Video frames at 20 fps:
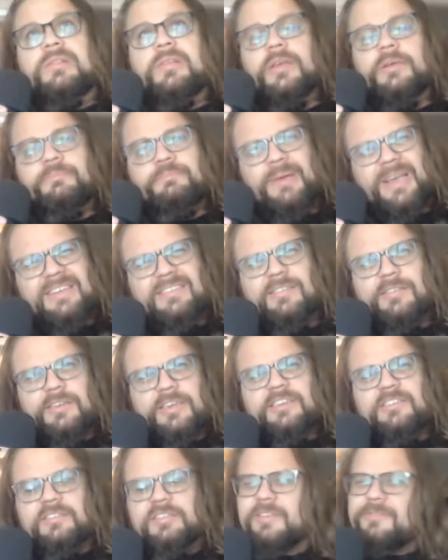basically
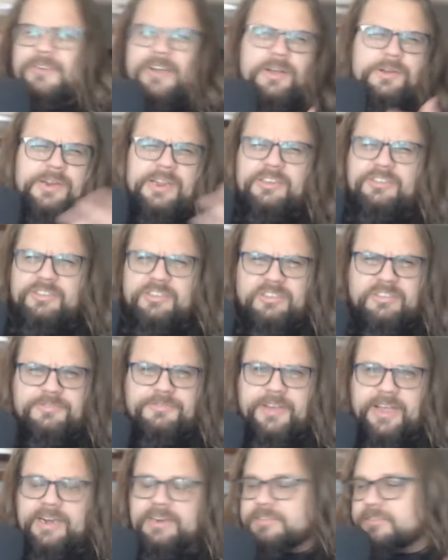it's the foundations of
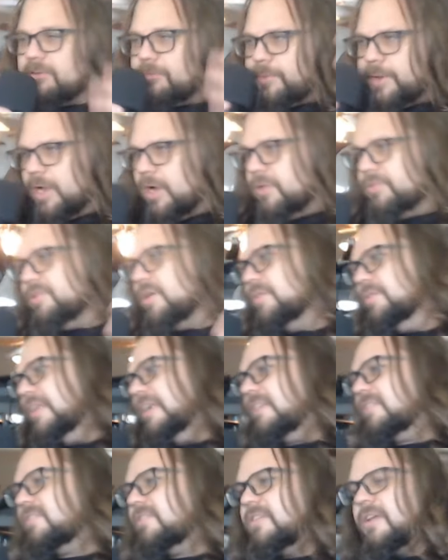fantasy, we all know
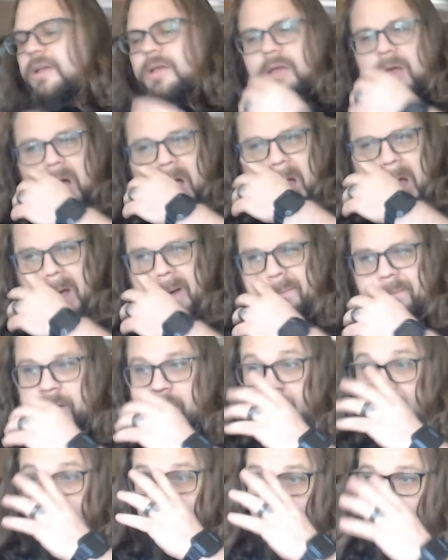this.
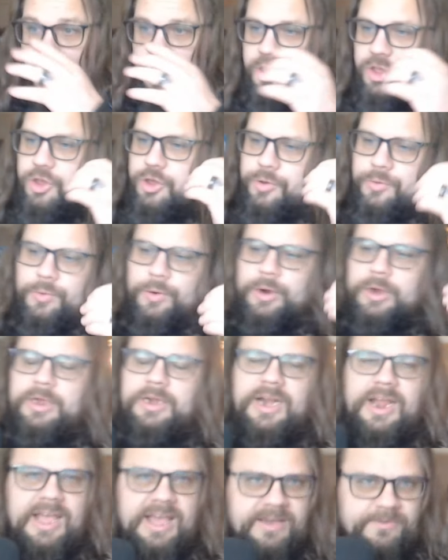You are going to
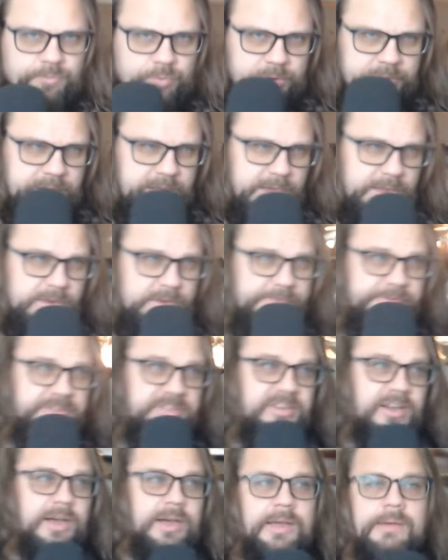have one hell of a
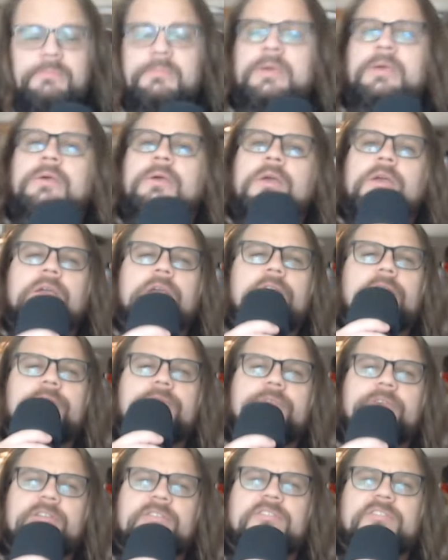time
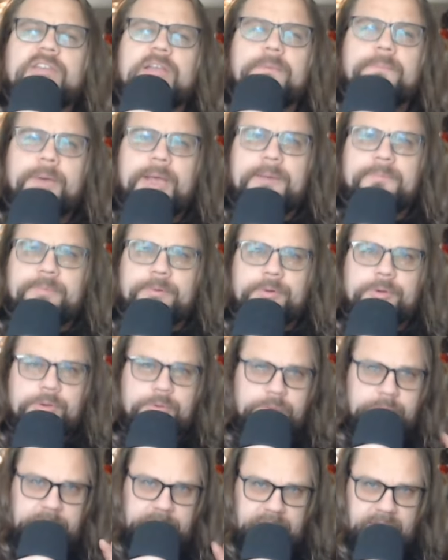convincing people who
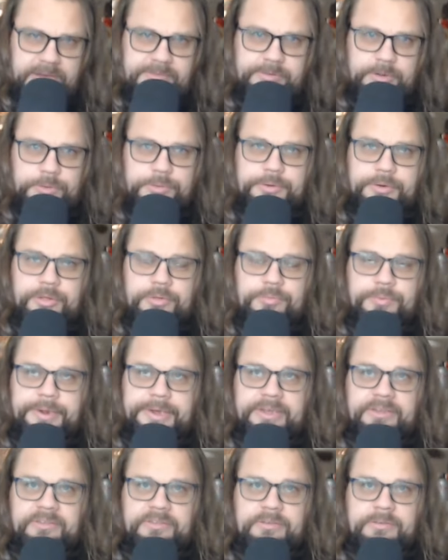love Lord of the
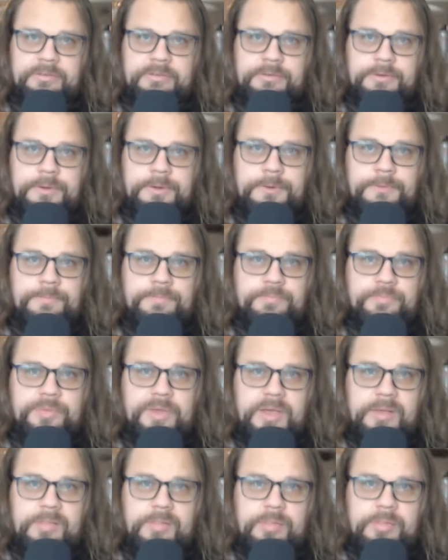Rings
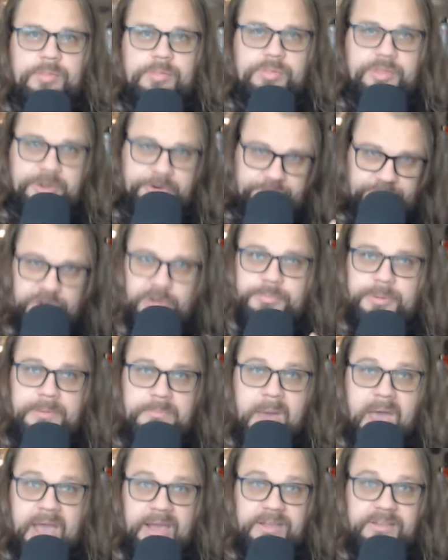that there should be
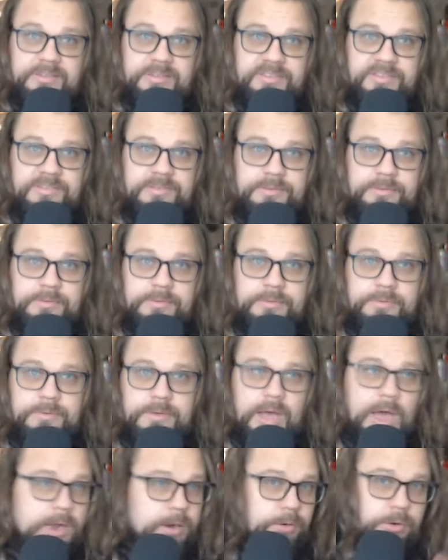mechs.
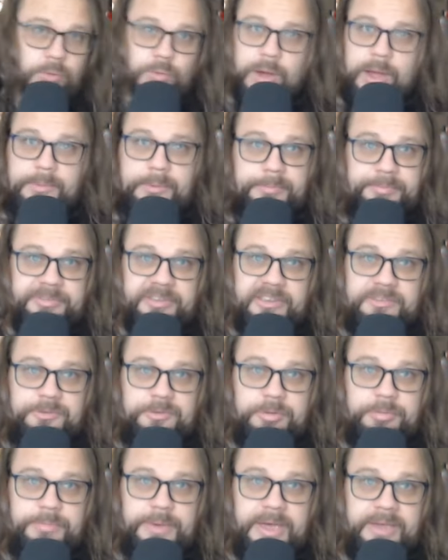I don't know why I'm obsessed
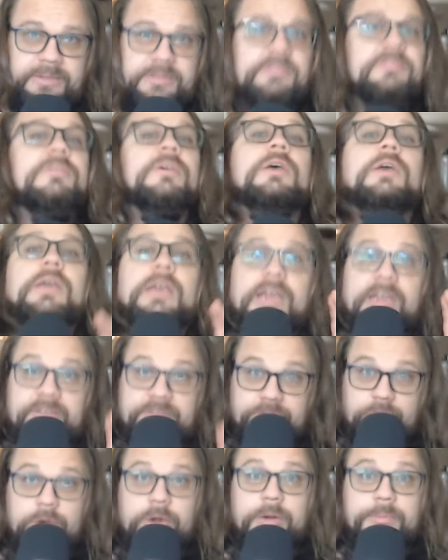with mechs. It's
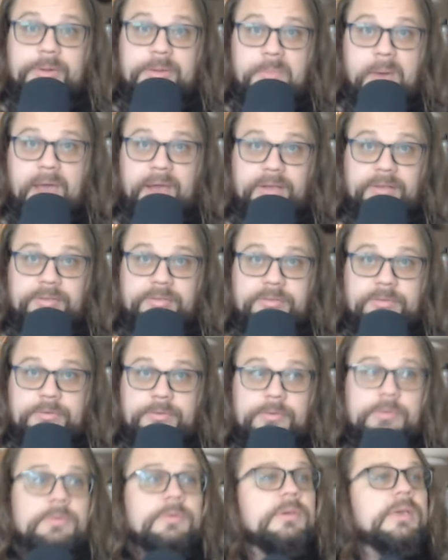going to be mechs.
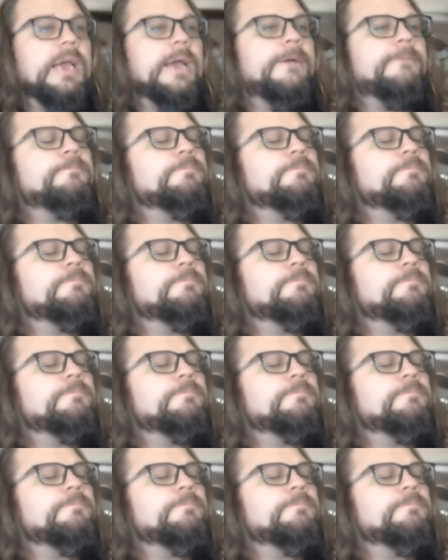Okay.